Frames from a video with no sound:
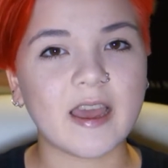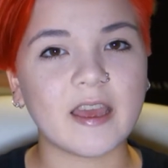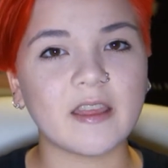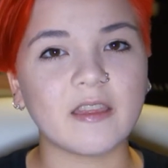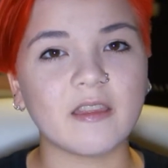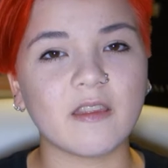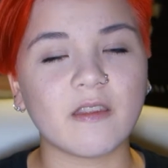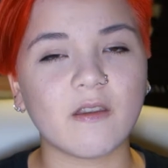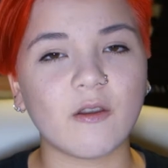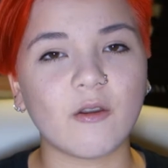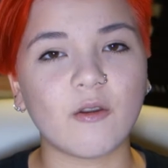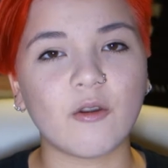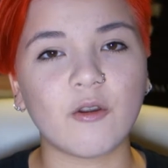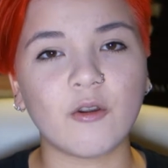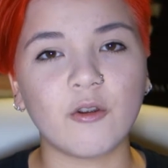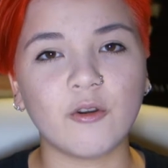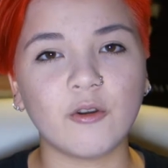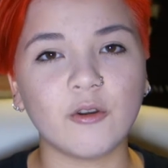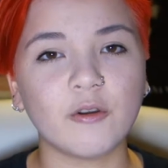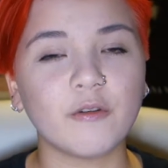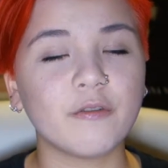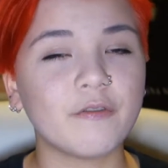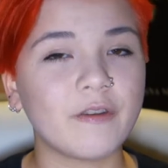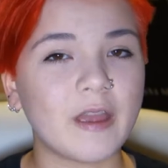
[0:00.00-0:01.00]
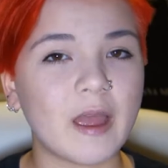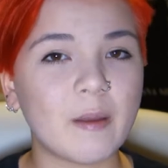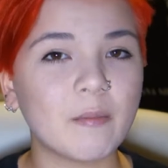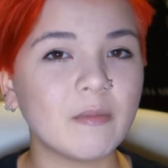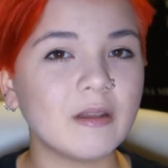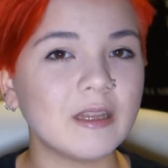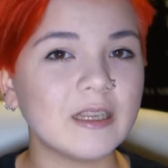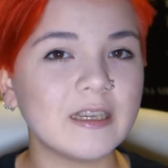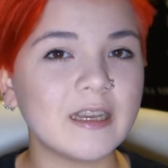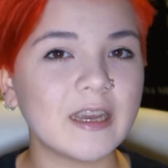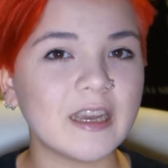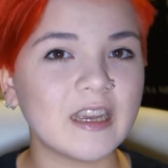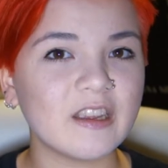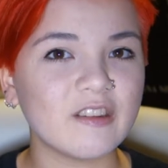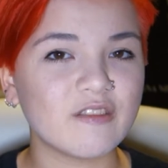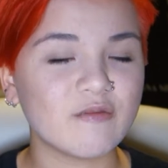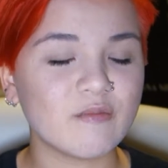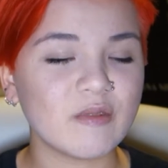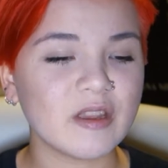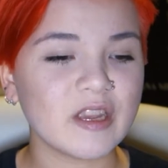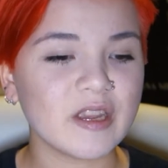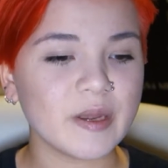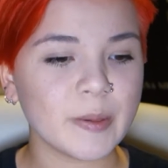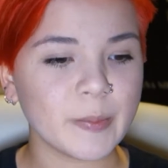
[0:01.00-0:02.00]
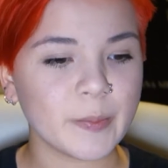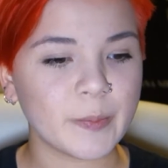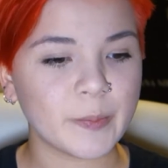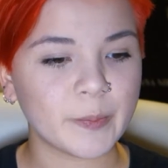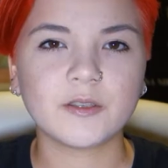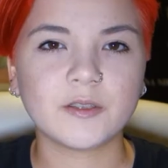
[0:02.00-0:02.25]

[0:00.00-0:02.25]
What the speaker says: and her family gave me.